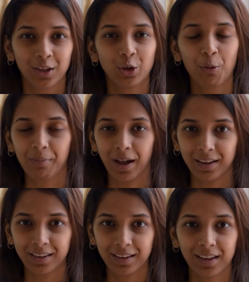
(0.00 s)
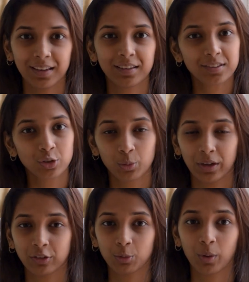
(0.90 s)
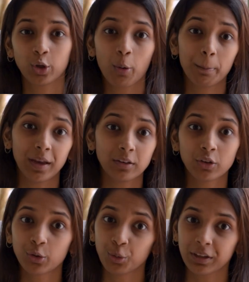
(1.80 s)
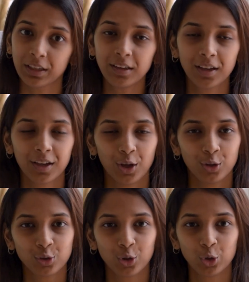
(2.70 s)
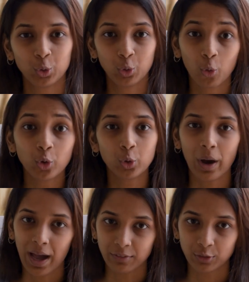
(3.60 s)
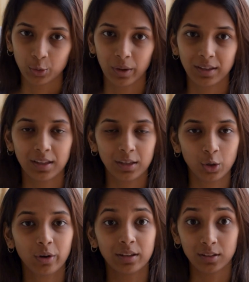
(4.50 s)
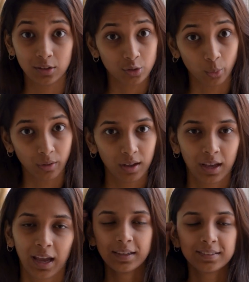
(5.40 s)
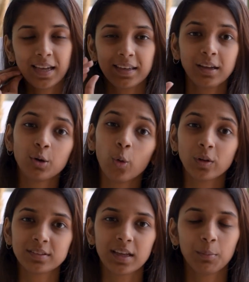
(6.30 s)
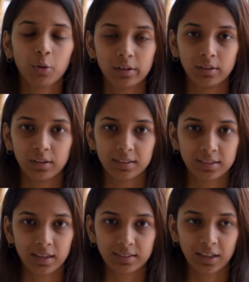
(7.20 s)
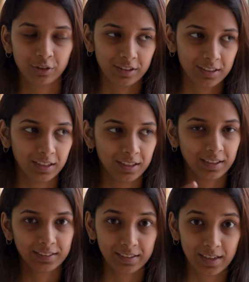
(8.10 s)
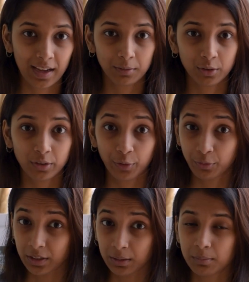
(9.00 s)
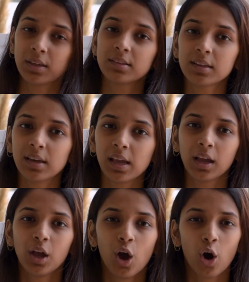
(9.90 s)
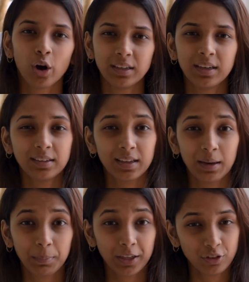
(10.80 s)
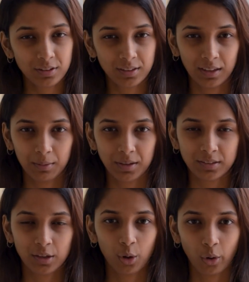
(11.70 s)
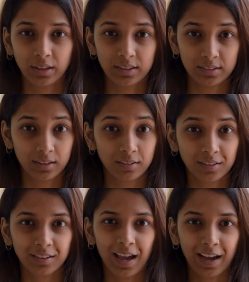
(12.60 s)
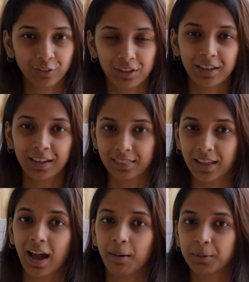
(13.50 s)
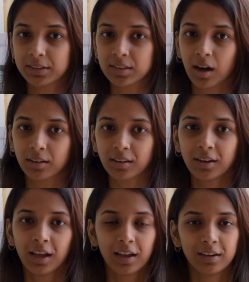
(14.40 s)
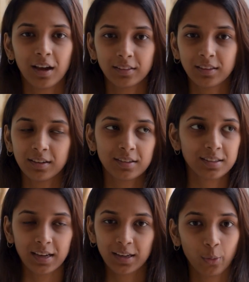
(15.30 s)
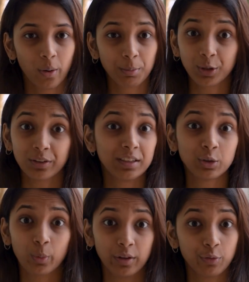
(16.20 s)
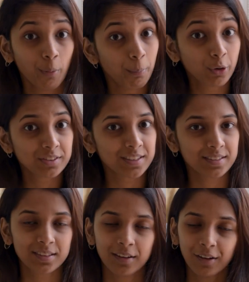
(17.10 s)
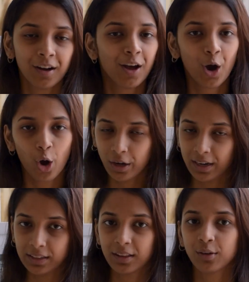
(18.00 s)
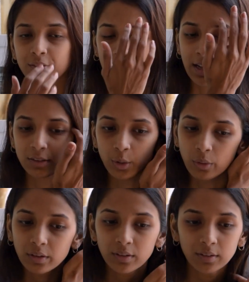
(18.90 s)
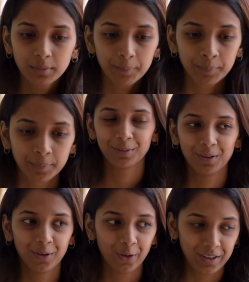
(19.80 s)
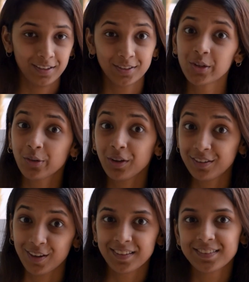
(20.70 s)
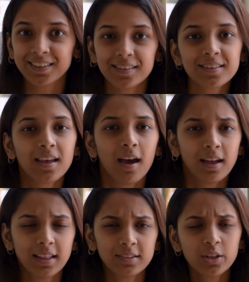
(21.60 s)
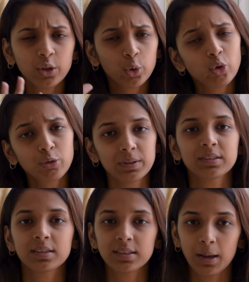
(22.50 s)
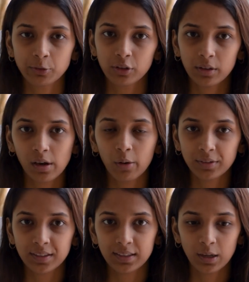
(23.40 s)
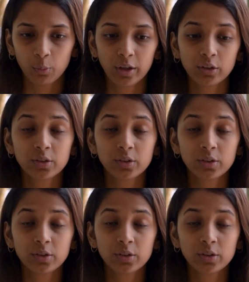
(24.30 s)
your mind in a situation where you're meant to read, so you know you have to, and then you're in the zone. Setting goals that are more realistic, such as reading 10 to 15 minutes a day or reading 10 pages a day, makes it a lot easier to actually get the habit started rather than deciding, oh, I'm gonna read 24 books this year or anything of that sort. Okay, so to address this, there's a huge misconception around reading where you're